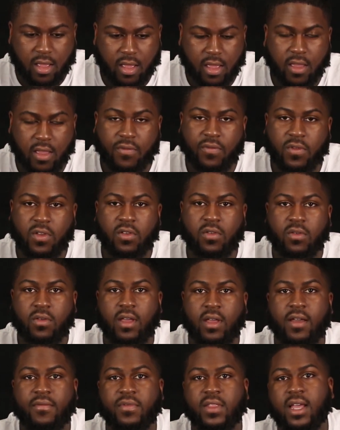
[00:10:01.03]
if you
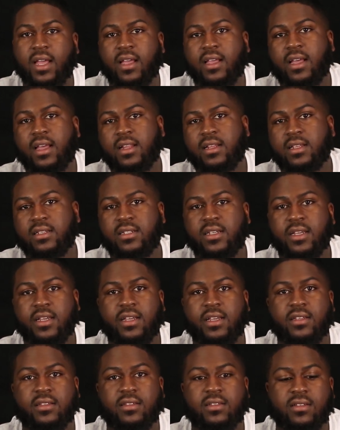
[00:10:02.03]
have not gotten a
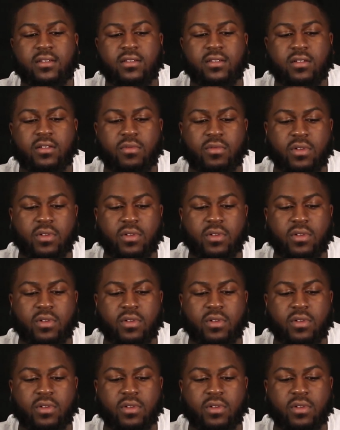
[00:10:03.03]
chance to